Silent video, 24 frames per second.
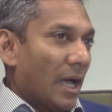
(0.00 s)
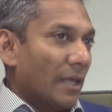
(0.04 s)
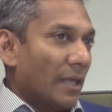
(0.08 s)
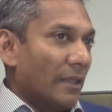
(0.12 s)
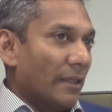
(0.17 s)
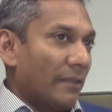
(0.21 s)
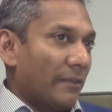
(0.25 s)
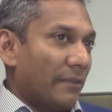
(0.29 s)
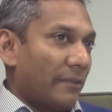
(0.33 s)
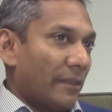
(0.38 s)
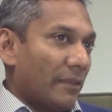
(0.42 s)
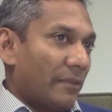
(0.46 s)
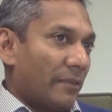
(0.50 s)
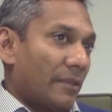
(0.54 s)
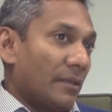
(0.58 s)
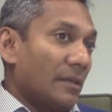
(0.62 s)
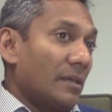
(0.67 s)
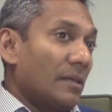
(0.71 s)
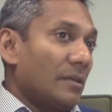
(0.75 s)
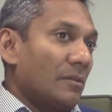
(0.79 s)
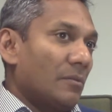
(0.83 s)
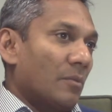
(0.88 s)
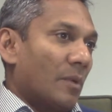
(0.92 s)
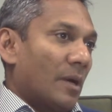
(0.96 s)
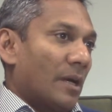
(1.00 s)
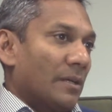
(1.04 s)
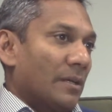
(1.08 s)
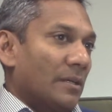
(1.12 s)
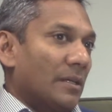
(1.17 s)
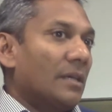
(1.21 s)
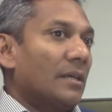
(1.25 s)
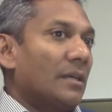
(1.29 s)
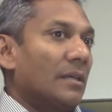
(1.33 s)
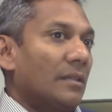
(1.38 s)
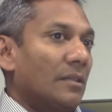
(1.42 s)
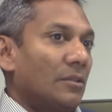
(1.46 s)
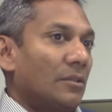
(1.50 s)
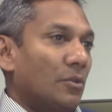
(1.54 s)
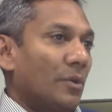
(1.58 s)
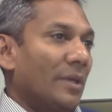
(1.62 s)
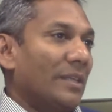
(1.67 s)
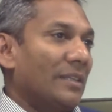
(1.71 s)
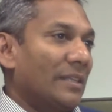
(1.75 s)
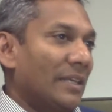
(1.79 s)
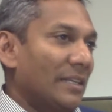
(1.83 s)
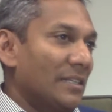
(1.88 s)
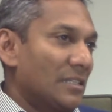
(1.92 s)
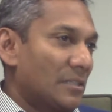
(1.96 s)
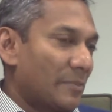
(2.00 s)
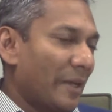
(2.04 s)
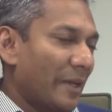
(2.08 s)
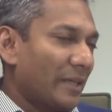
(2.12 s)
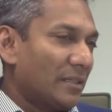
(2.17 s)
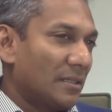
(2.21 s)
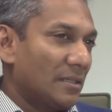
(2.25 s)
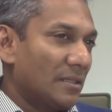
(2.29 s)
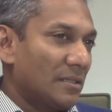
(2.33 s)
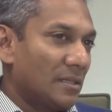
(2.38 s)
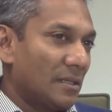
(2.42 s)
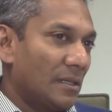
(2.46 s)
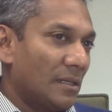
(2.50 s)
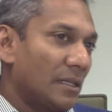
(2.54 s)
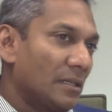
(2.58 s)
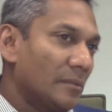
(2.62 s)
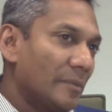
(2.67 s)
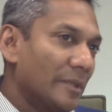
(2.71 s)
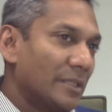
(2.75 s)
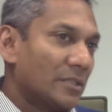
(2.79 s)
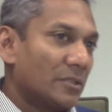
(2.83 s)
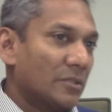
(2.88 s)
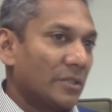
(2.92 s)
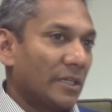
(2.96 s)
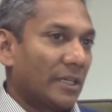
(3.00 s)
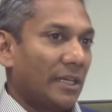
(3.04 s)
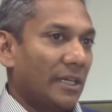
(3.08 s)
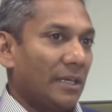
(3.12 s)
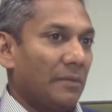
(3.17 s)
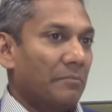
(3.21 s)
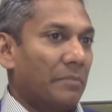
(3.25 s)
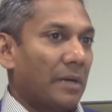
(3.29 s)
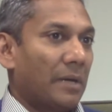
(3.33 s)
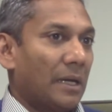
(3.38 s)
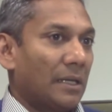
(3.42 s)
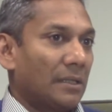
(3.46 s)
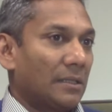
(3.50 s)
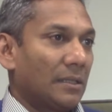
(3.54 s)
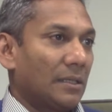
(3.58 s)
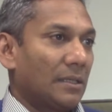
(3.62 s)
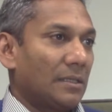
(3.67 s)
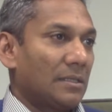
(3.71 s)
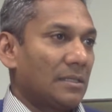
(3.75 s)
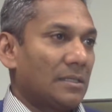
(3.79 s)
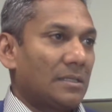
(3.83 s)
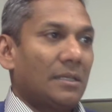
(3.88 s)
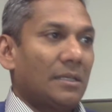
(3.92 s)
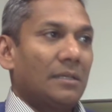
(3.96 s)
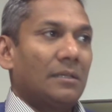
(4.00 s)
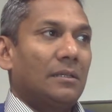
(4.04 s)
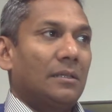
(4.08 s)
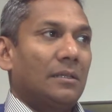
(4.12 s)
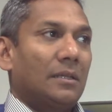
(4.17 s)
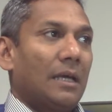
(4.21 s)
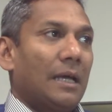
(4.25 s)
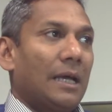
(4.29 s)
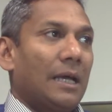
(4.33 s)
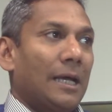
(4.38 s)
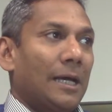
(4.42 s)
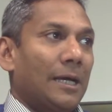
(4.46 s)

The third one, doing the inspections, is a little bit tricky, but still